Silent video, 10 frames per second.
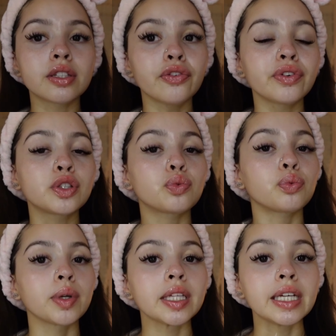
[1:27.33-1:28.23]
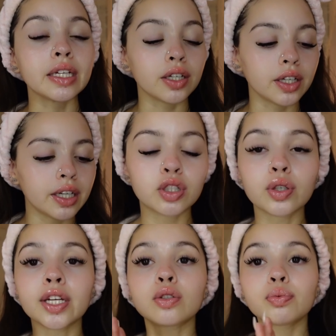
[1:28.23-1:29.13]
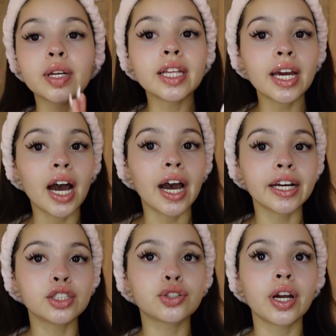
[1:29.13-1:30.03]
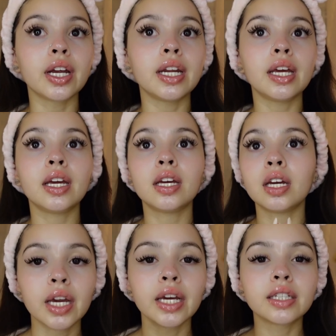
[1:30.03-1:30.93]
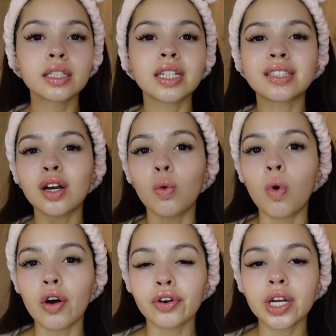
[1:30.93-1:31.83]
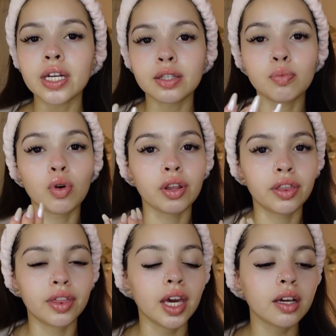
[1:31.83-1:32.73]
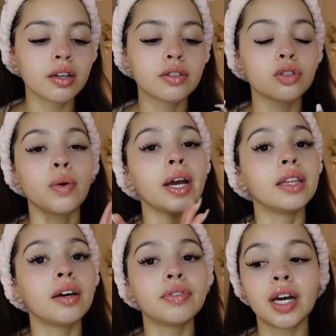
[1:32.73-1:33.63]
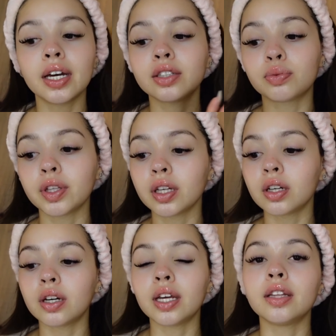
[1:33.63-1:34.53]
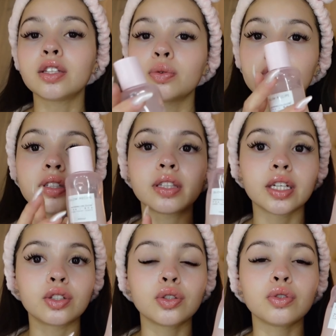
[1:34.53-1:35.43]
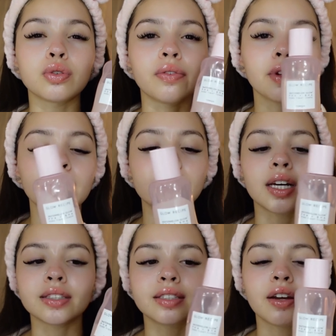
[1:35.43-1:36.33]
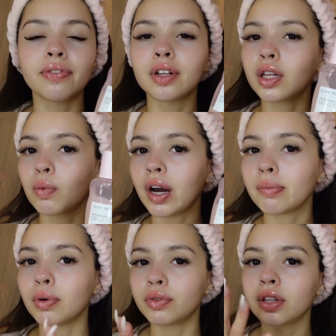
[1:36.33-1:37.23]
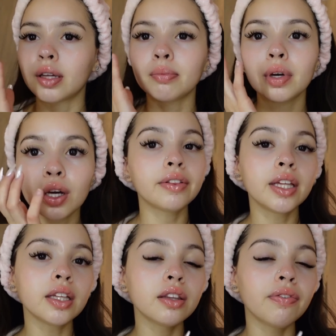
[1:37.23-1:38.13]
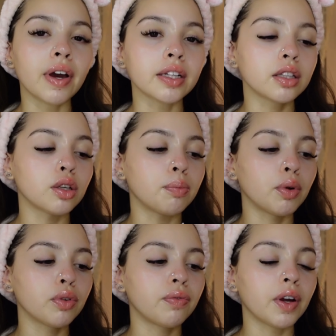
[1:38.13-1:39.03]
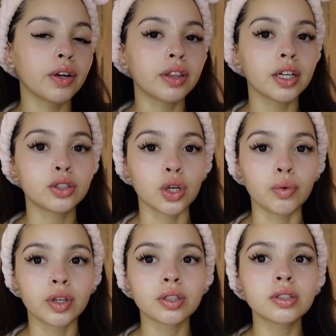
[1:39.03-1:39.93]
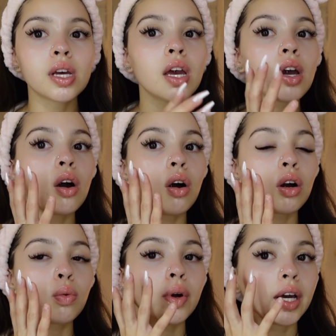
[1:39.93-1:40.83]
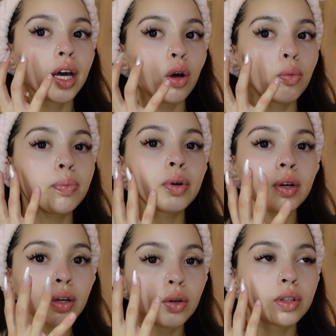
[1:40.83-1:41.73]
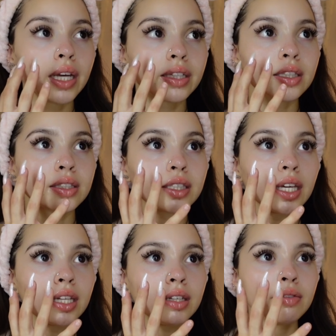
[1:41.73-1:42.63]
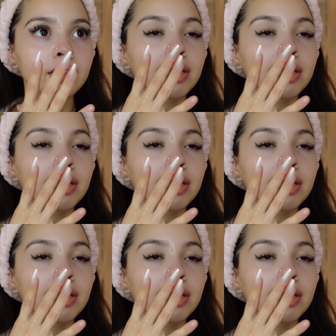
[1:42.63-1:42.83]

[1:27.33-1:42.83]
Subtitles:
stuff is really good. It's really hydrating. It's not watery, it's more thick, so I love that. It's really good, and this one's thick too, so I feel like that's definitely why both of them. I think that the fact that they're both very thick toners are what help like the skin